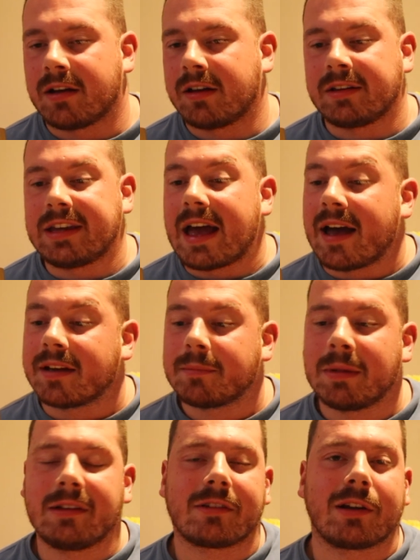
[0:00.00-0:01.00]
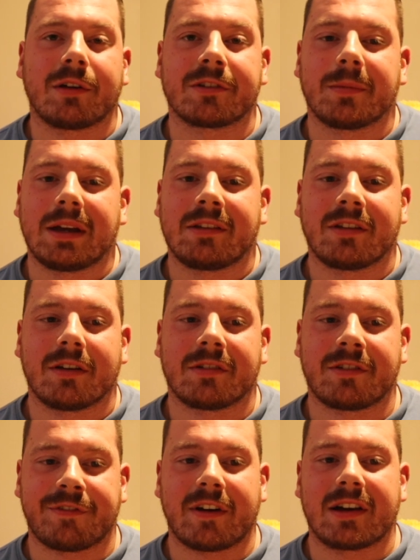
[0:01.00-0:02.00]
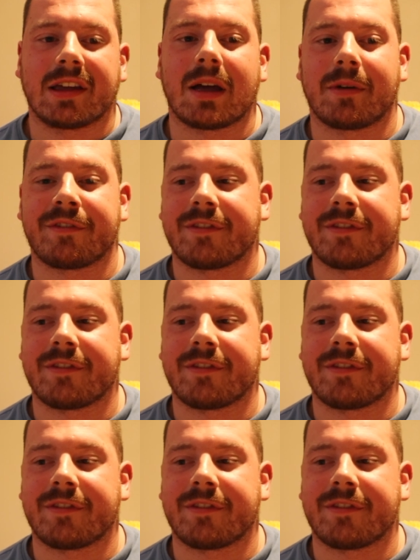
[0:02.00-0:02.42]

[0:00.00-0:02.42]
yeah, it means a lot to me to finally get my